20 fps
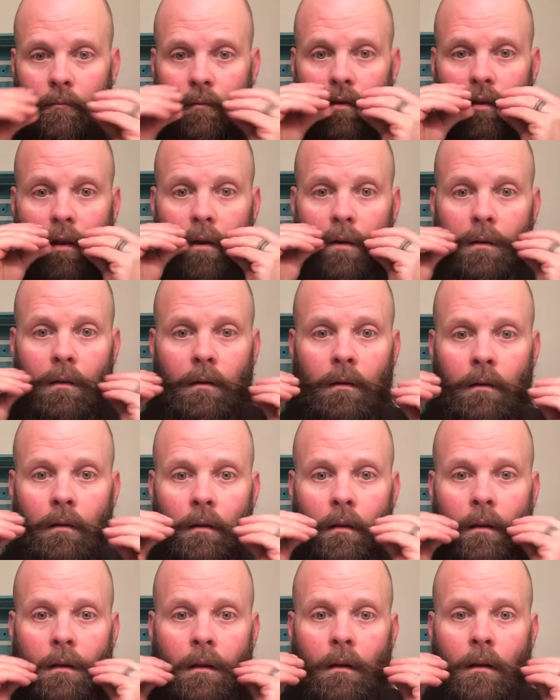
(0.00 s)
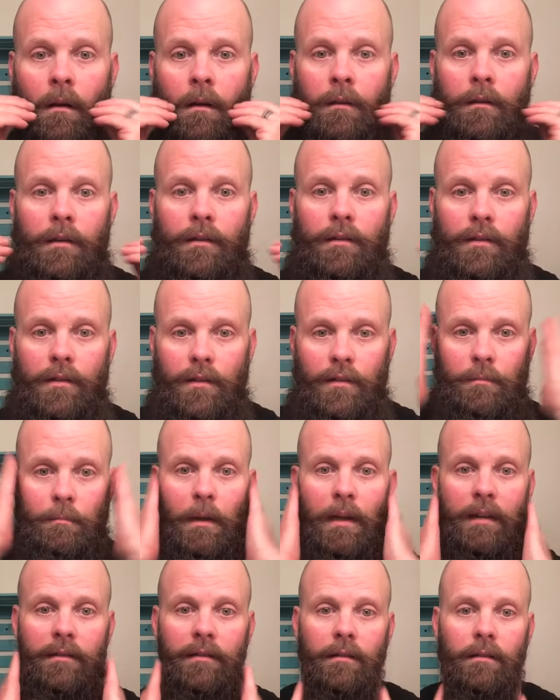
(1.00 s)
So these are just
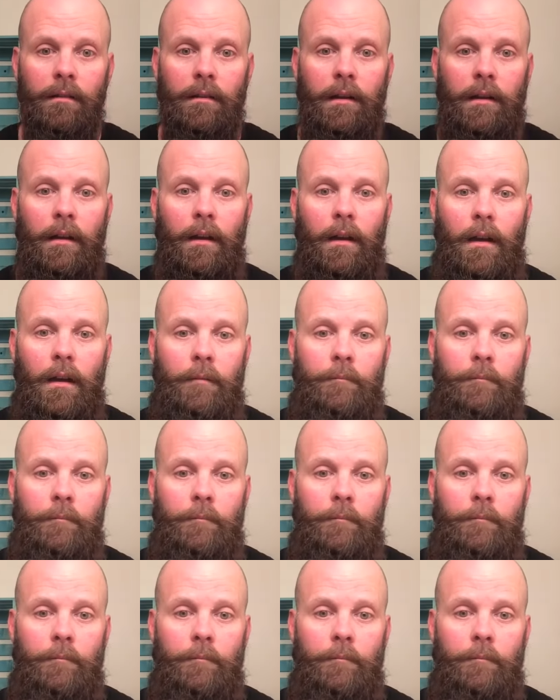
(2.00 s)
basically